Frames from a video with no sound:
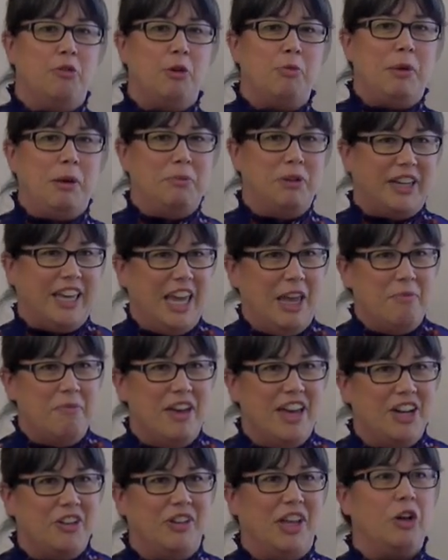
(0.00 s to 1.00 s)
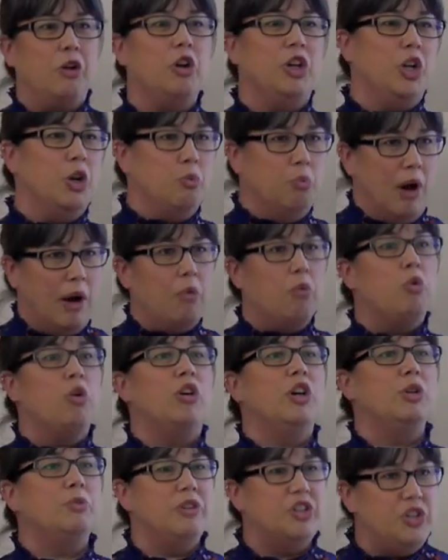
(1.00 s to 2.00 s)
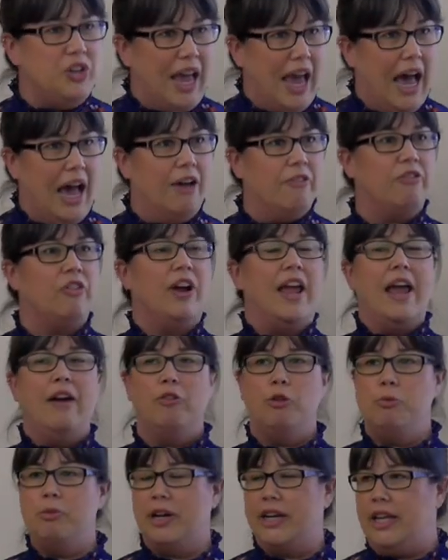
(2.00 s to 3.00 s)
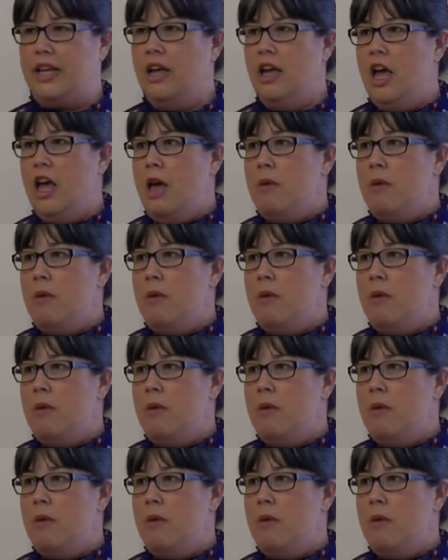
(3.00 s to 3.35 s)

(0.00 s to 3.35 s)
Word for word: When people came in and like, you know, what word would you have for everybody?